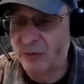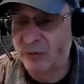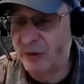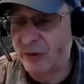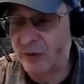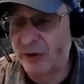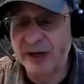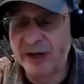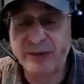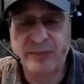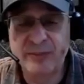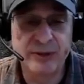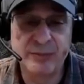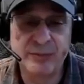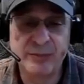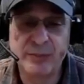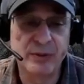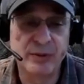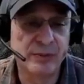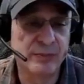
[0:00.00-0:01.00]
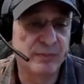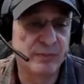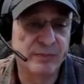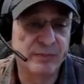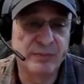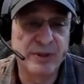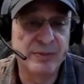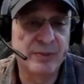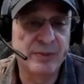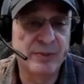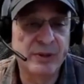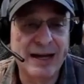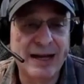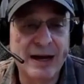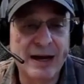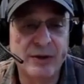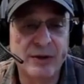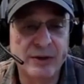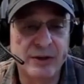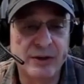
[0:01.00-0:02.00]
We were able to pull people
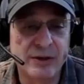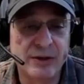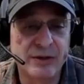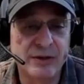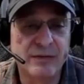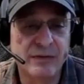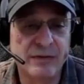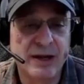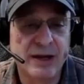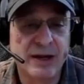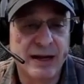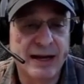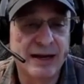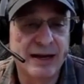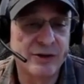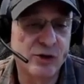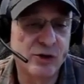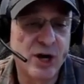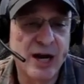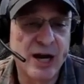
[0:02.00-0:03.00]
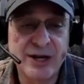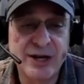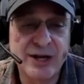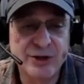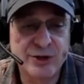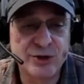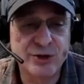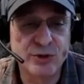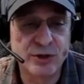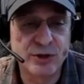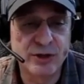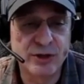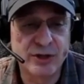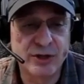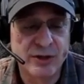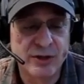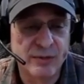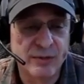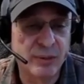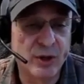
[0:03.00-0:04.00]
out of our dry
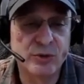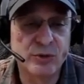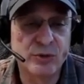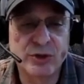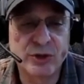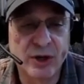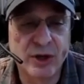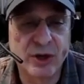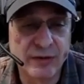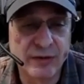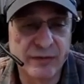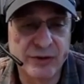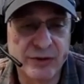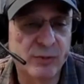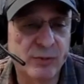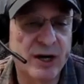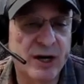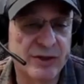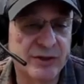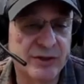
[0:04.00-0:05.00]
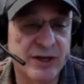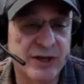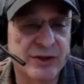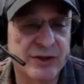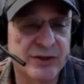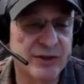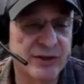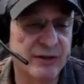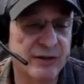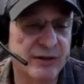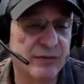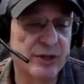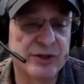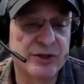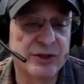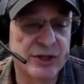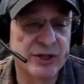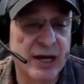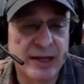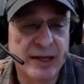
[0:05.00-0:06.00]
cure post-harvest process and
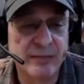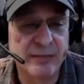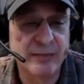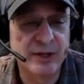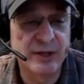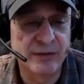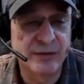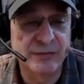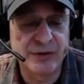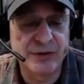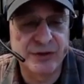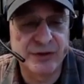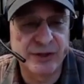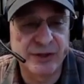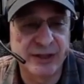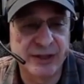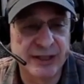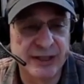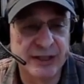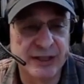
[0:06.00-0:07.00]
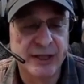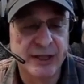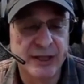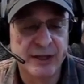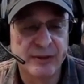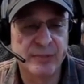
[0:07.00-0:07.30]
reassign them in the facility